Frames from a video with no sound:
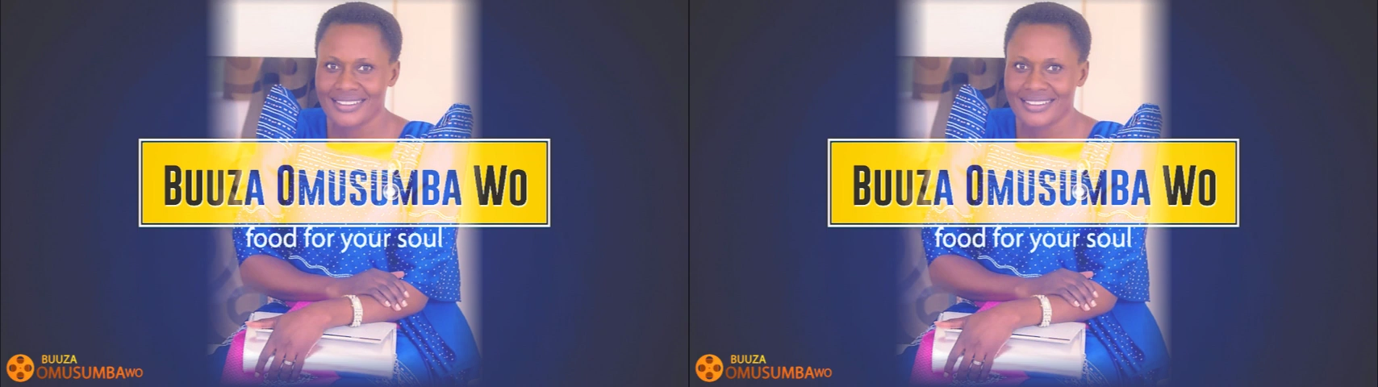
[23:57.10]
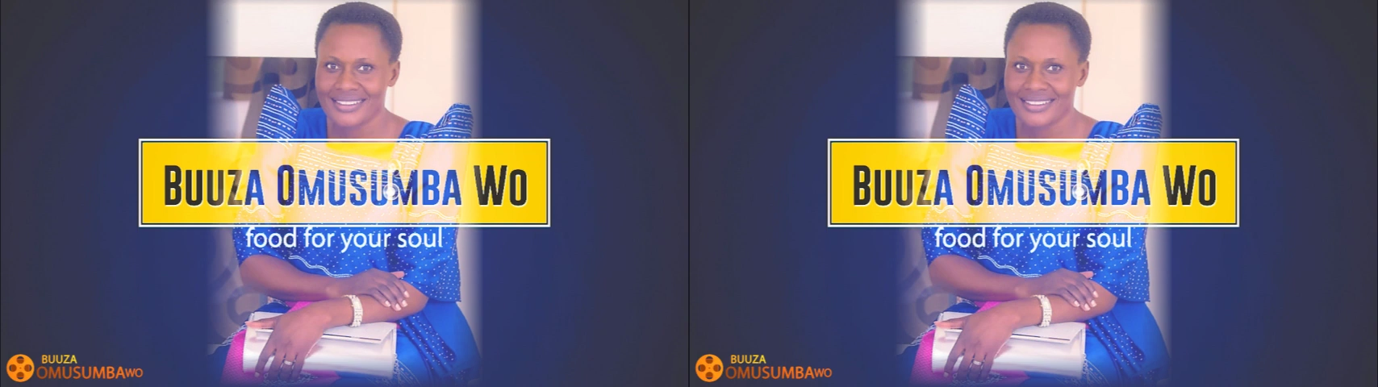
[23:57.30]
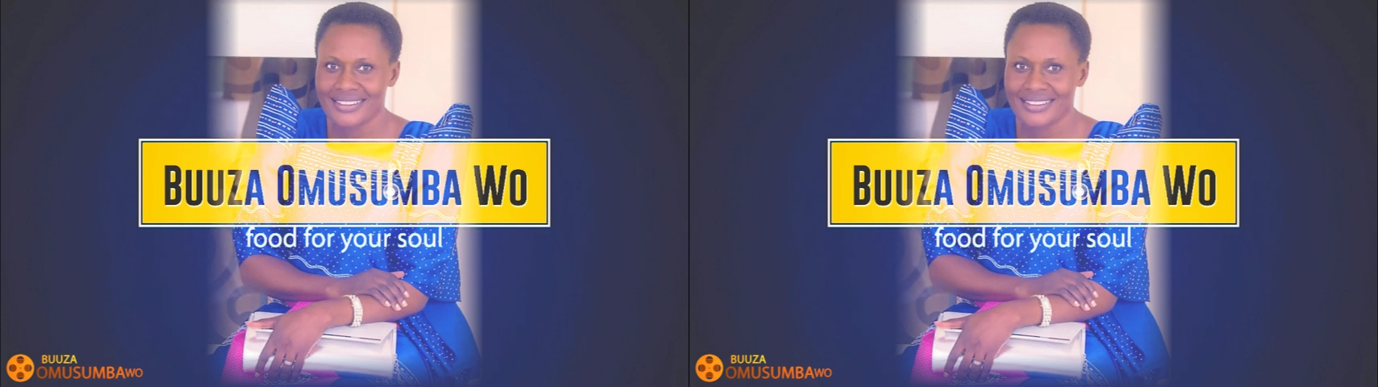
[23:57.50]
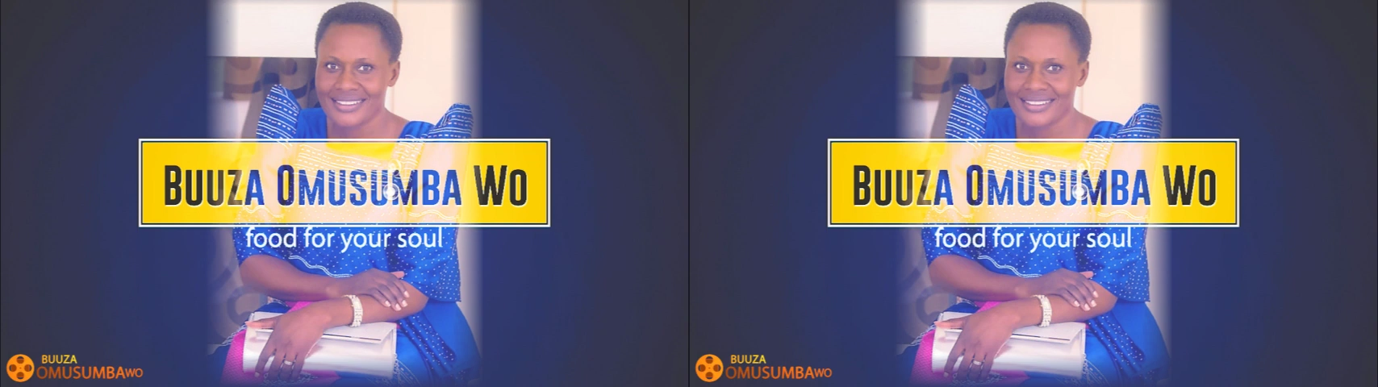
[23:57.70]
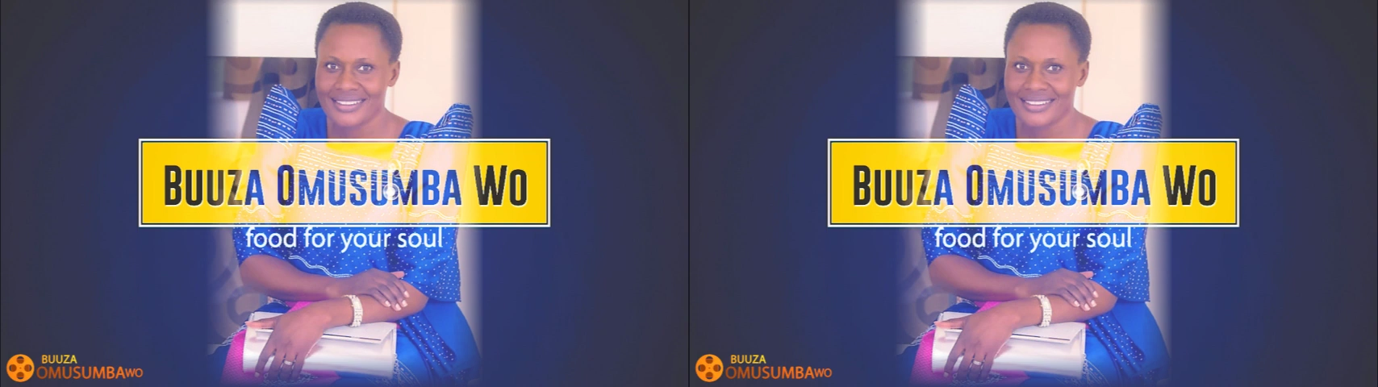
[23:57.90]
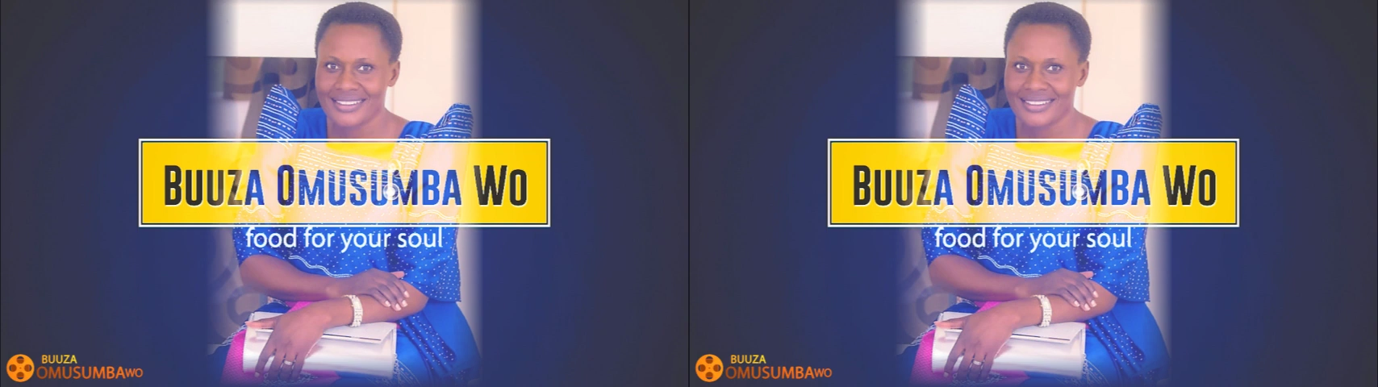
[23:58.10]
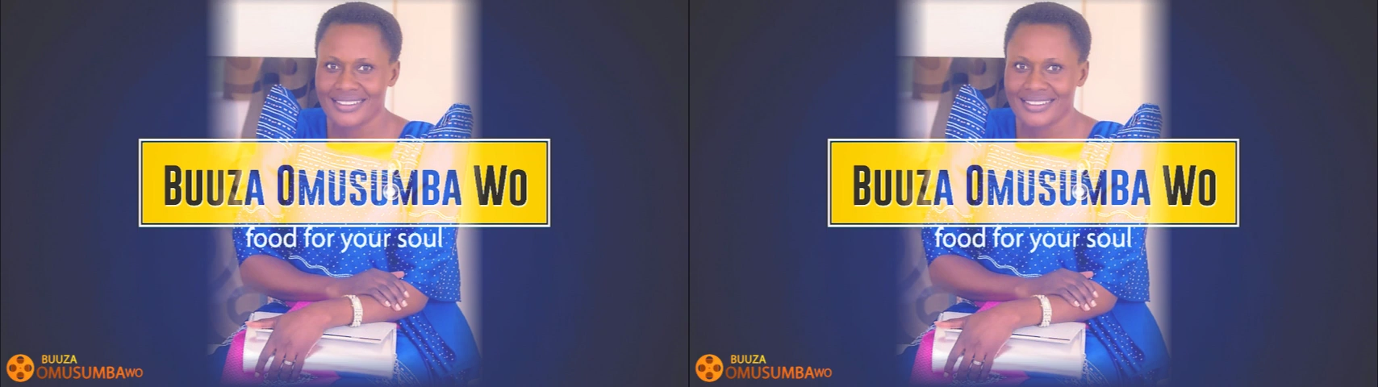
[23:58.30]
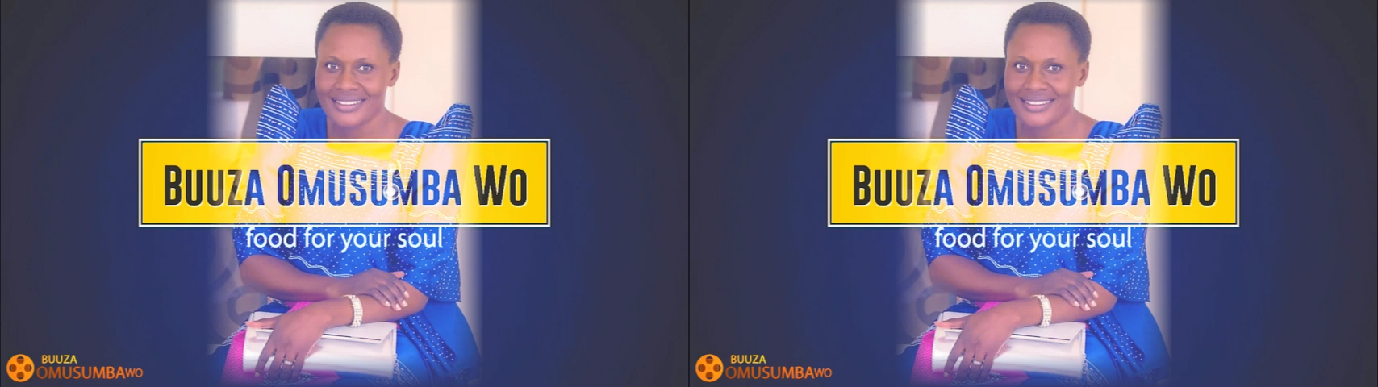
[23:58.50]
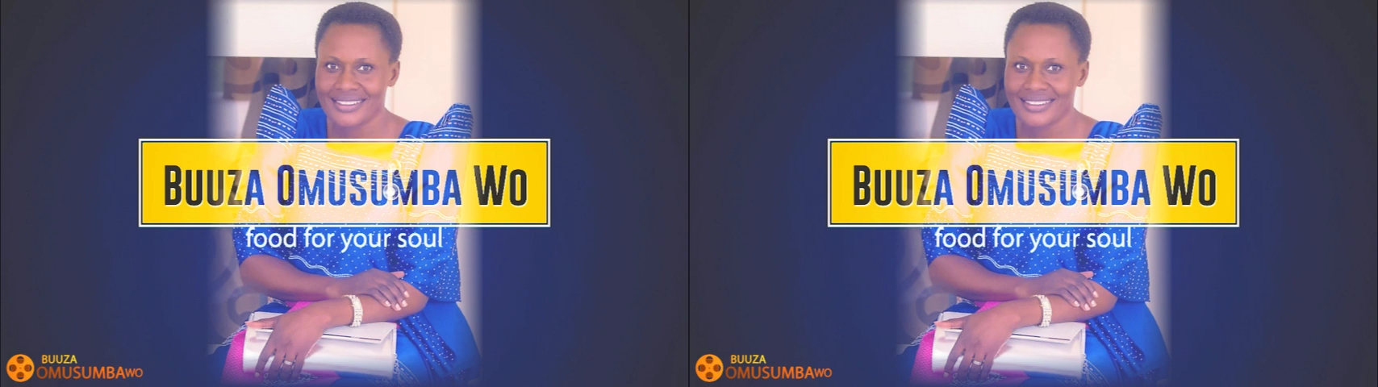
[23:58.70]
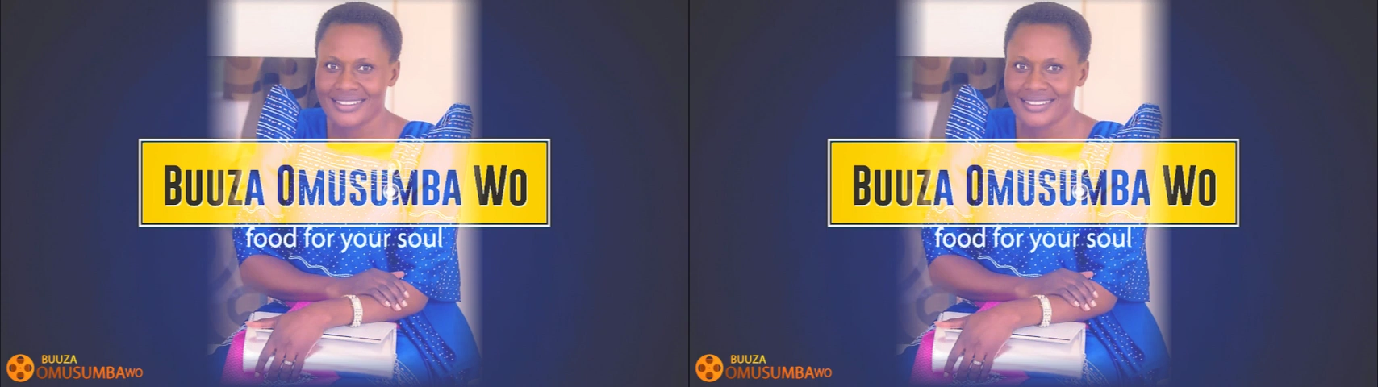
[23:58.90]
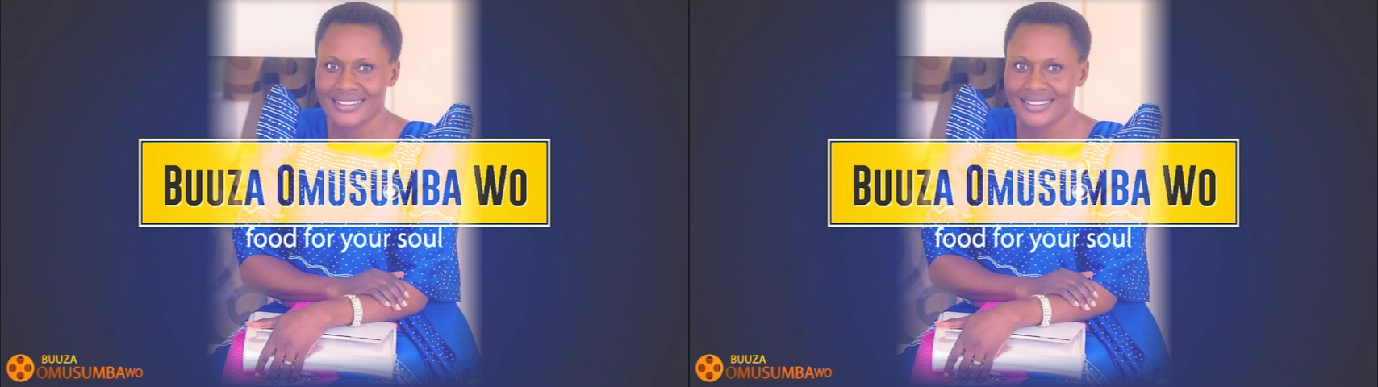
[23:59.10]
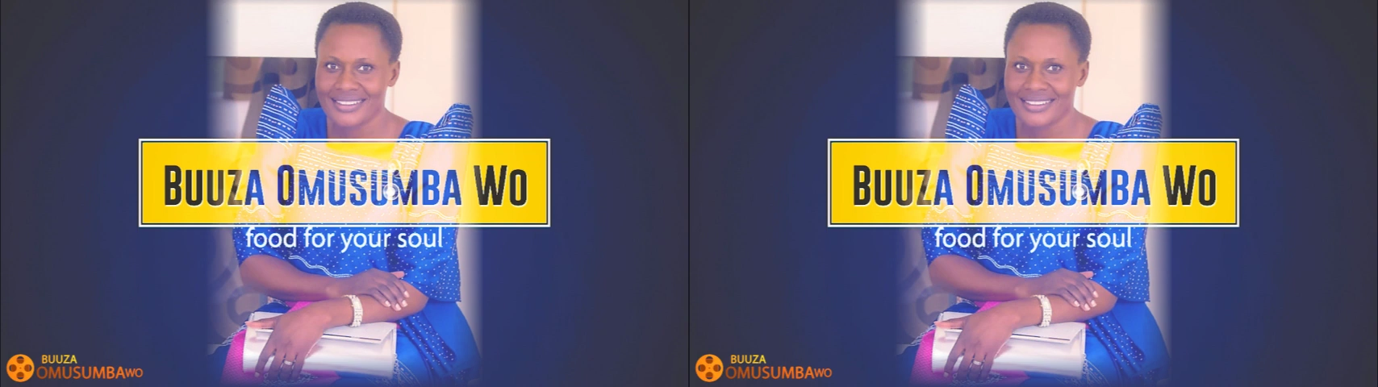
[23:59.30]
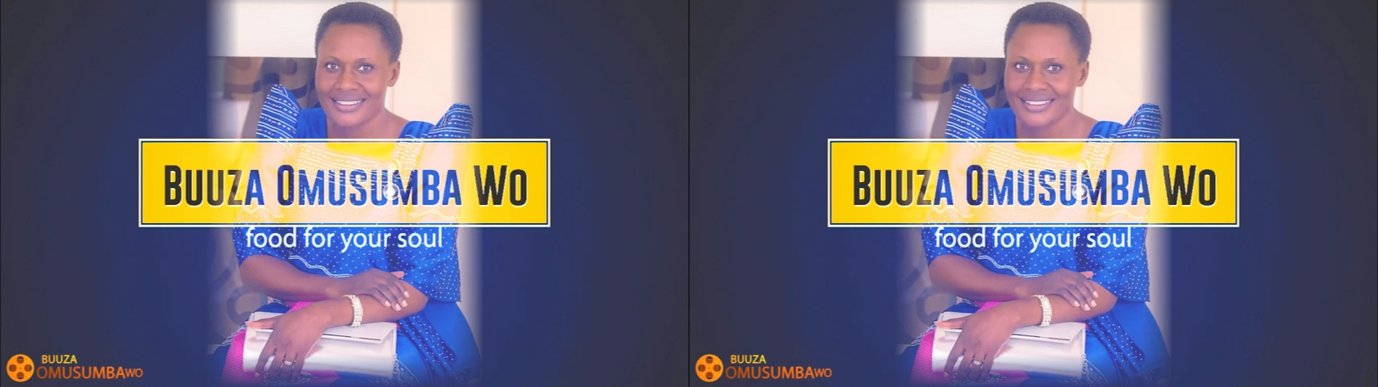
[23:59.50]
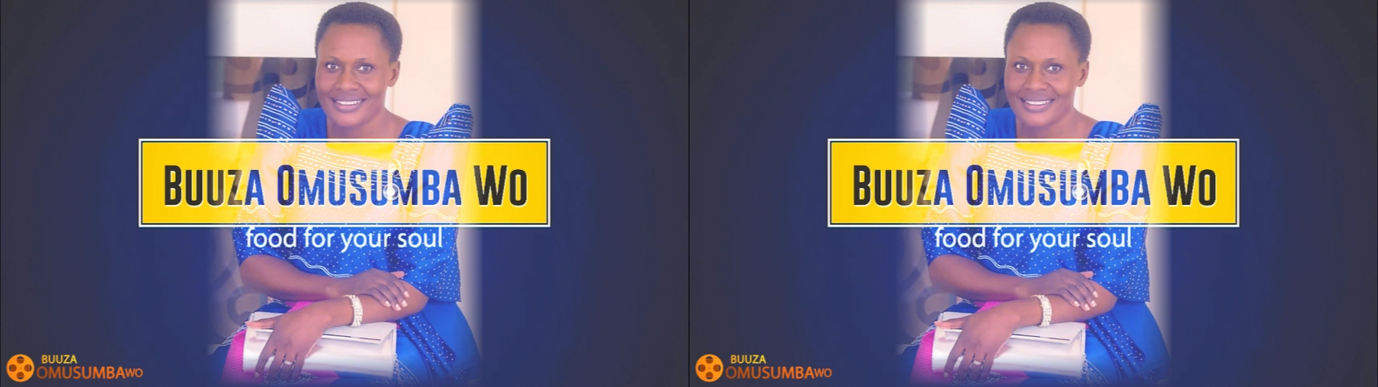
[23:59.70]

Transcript: (no lip movement)